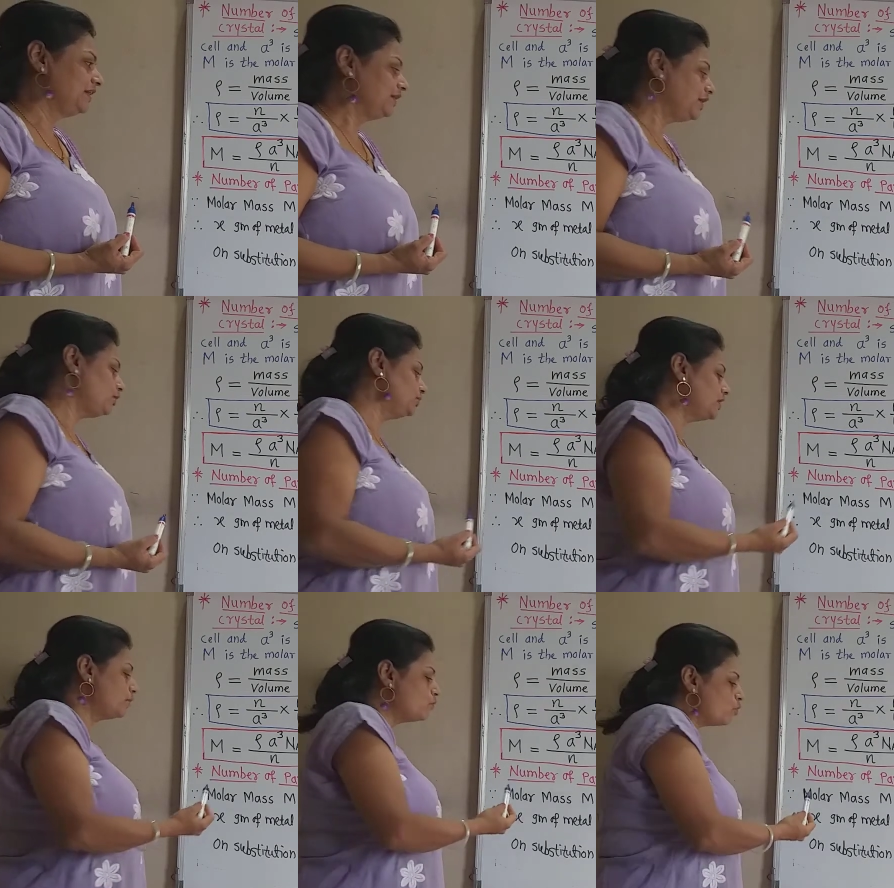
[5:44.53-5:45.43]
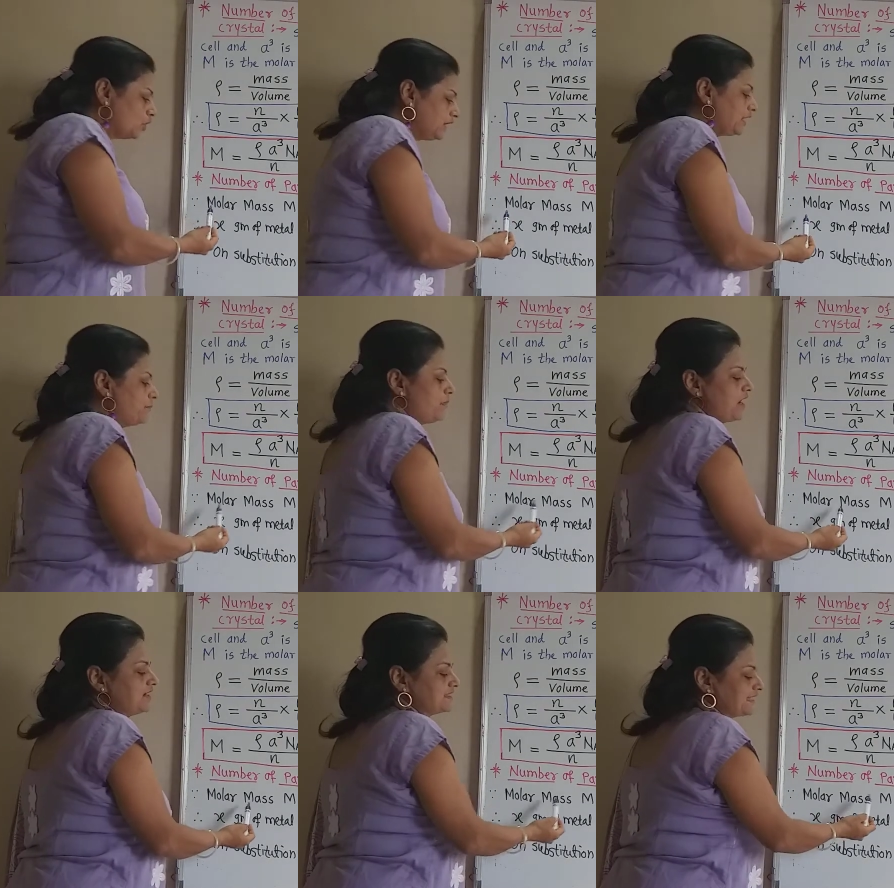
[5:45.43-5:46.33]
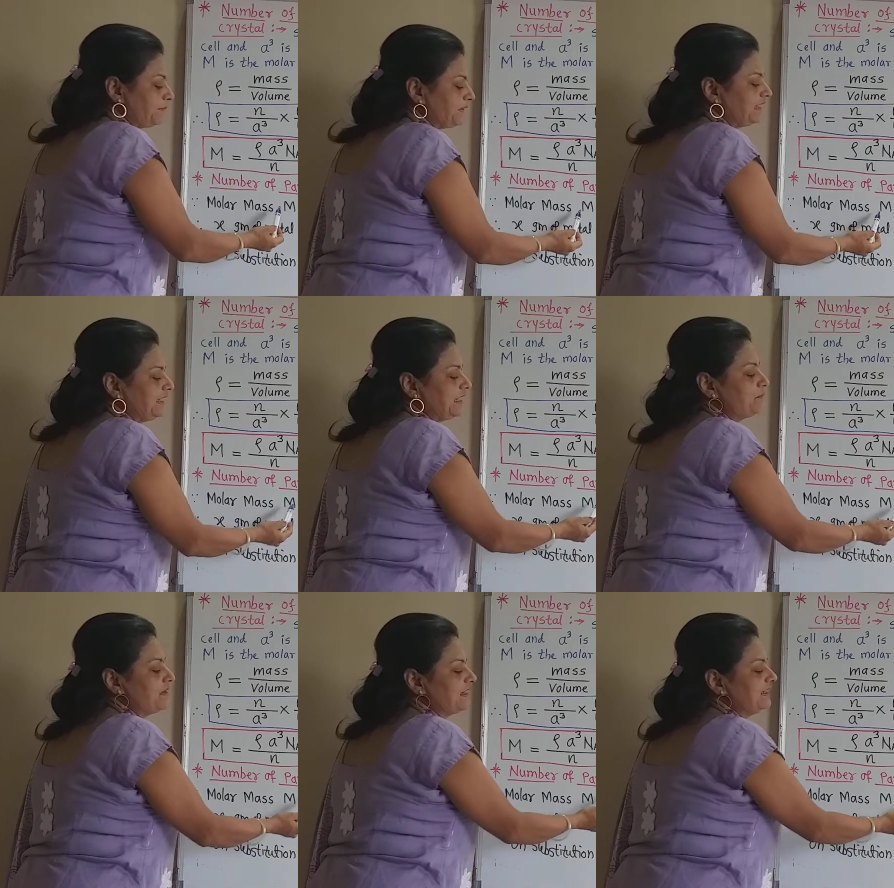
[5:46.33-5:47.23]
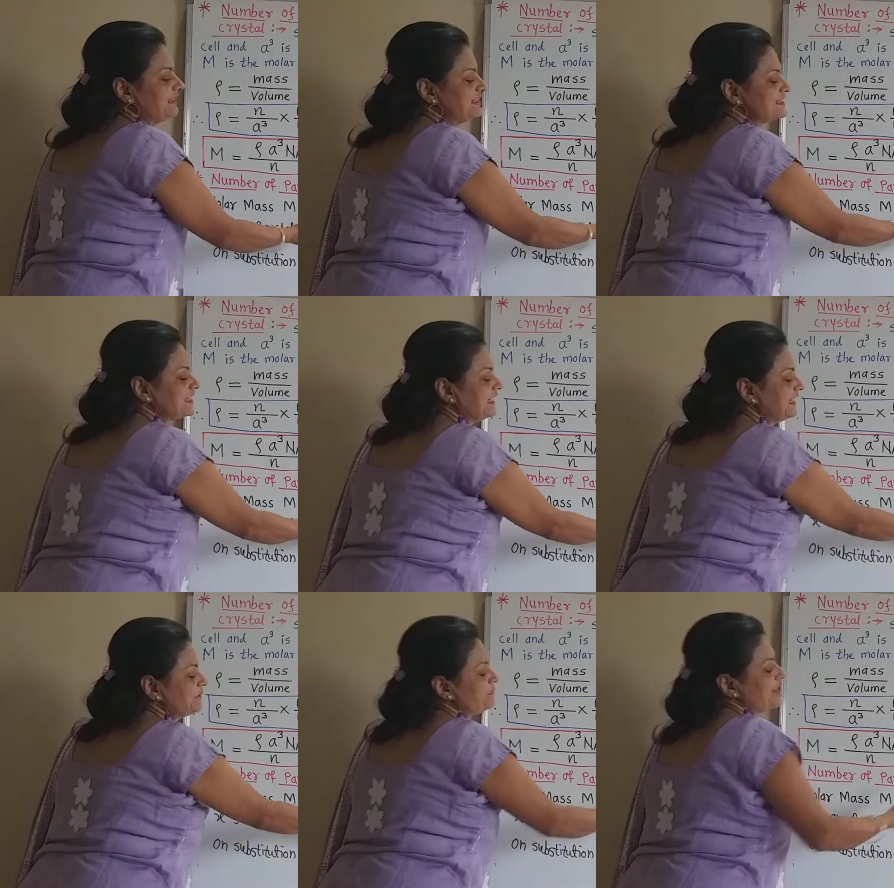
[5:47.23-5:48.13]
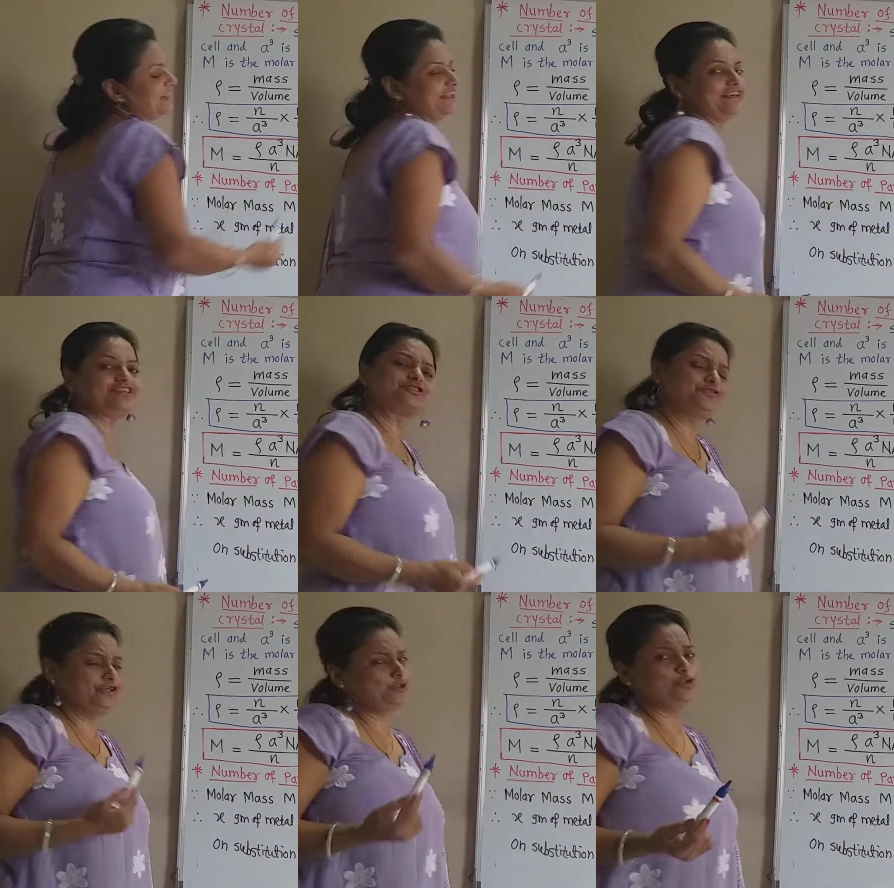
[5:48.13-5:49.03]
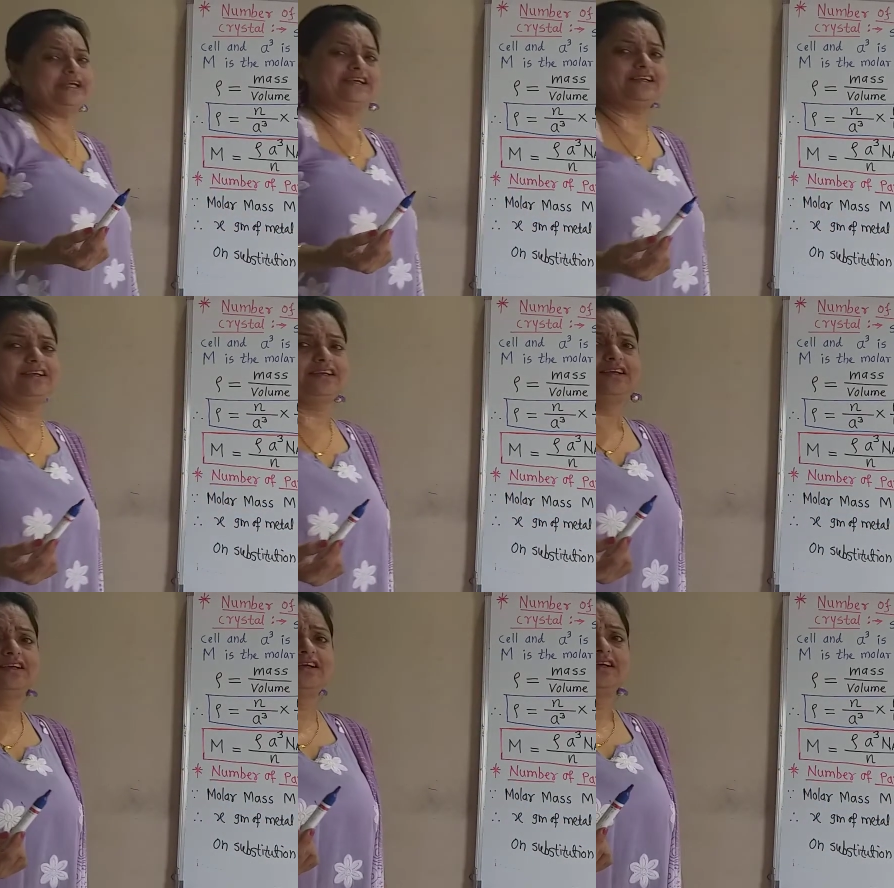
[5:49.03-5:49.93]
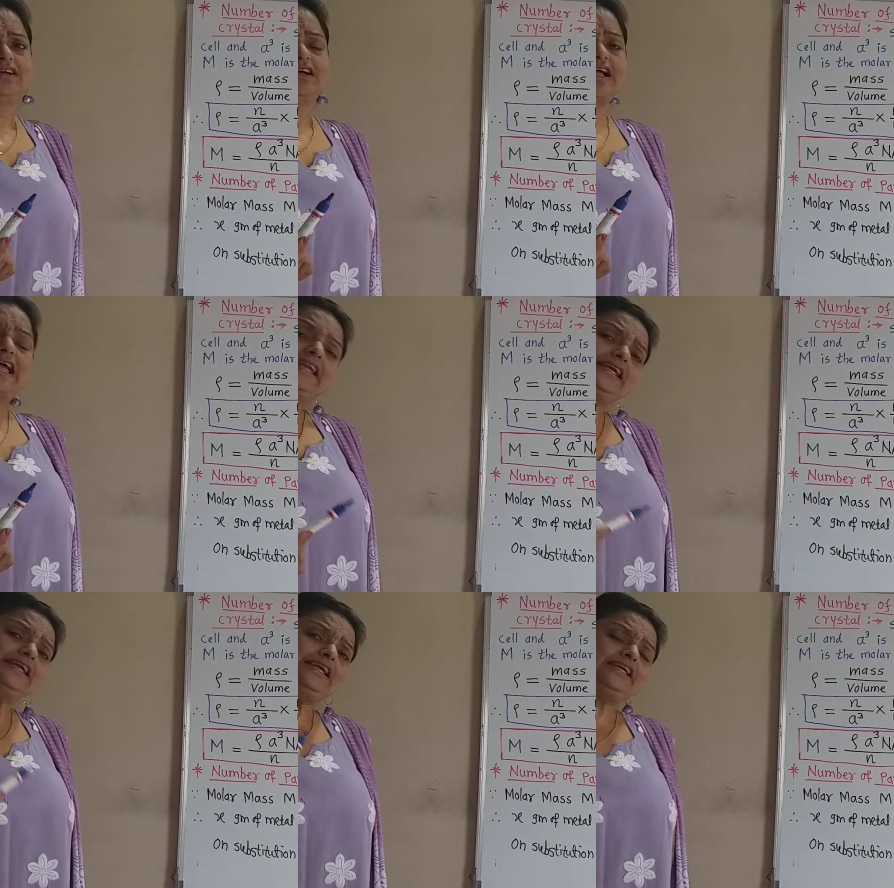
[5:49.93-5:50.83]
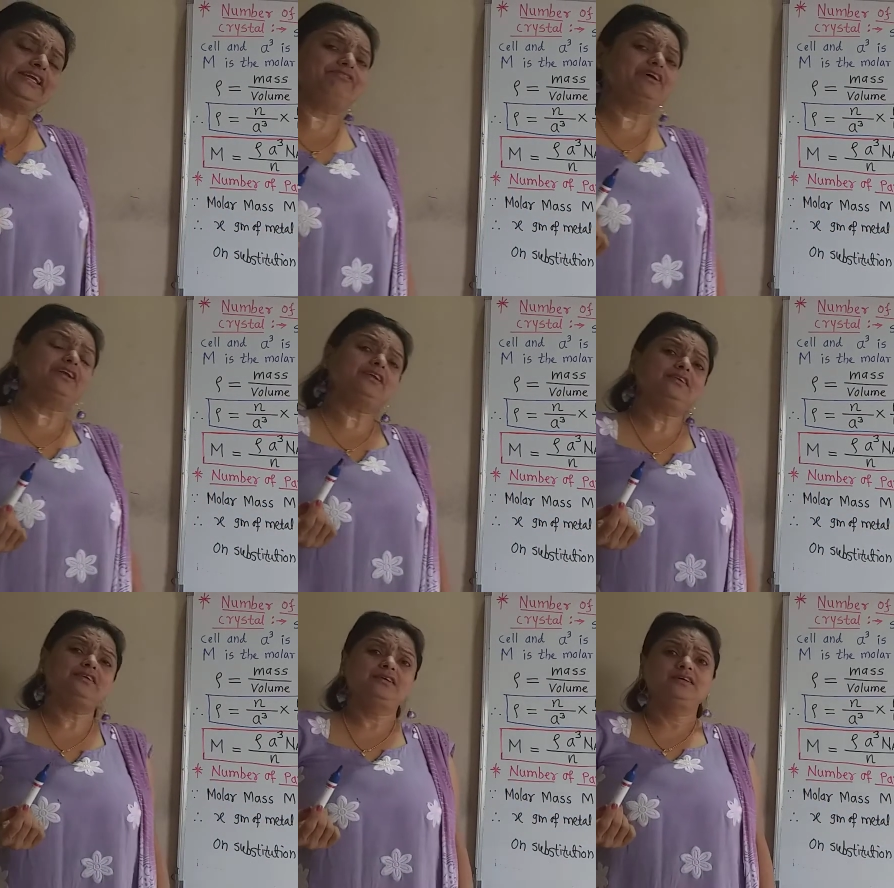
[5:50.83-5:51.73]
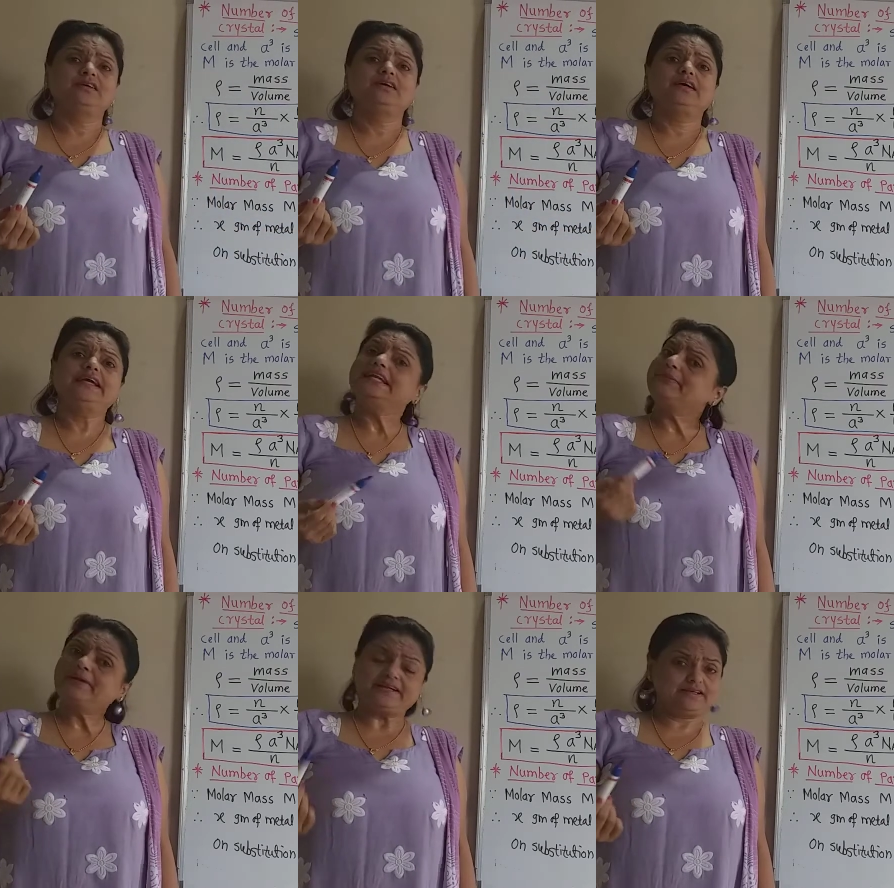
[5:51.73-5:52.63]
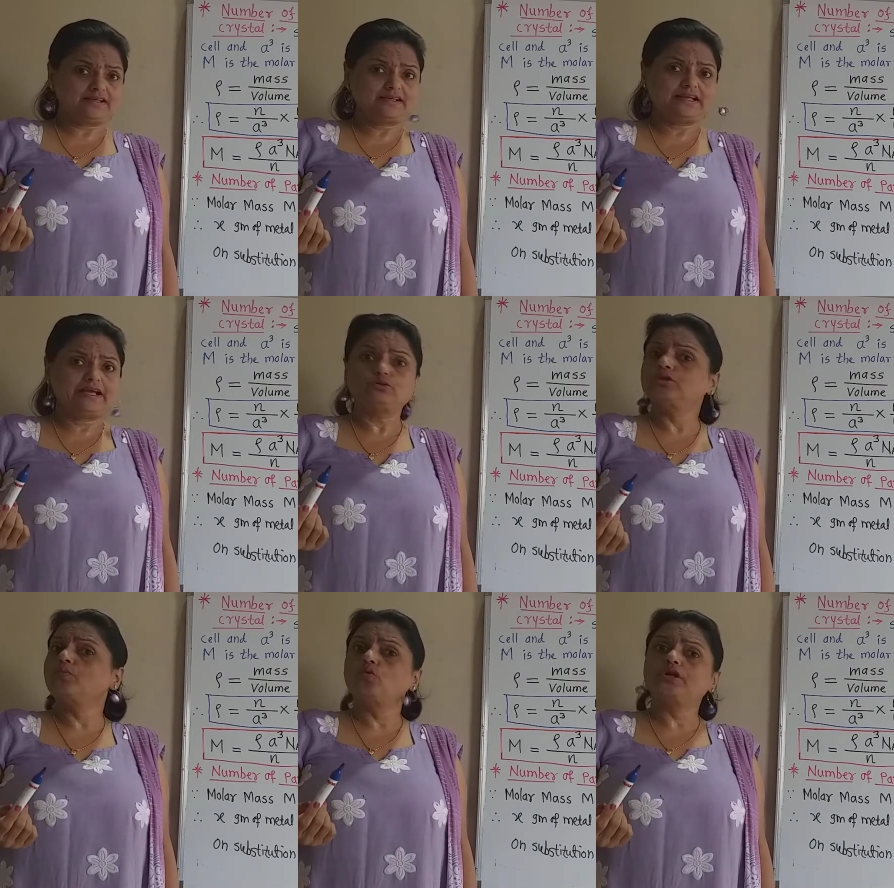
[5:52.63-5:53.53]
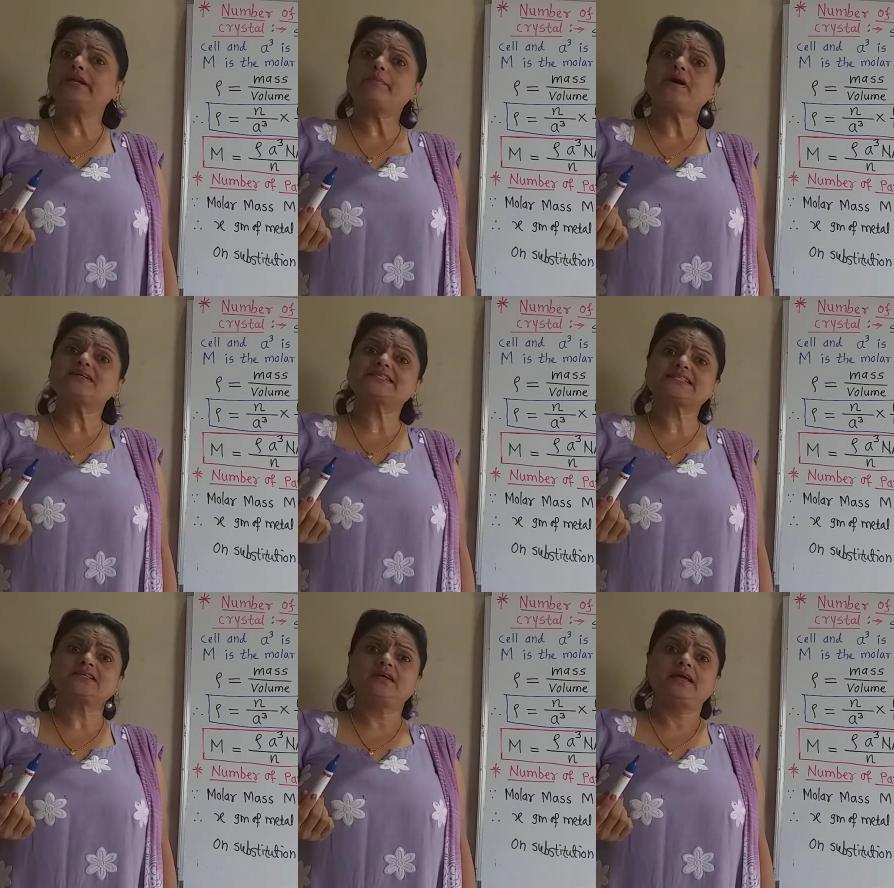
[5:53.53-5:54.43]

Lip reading: Now the molar mass capital M contains Na particles. We know that any given element have the molar mass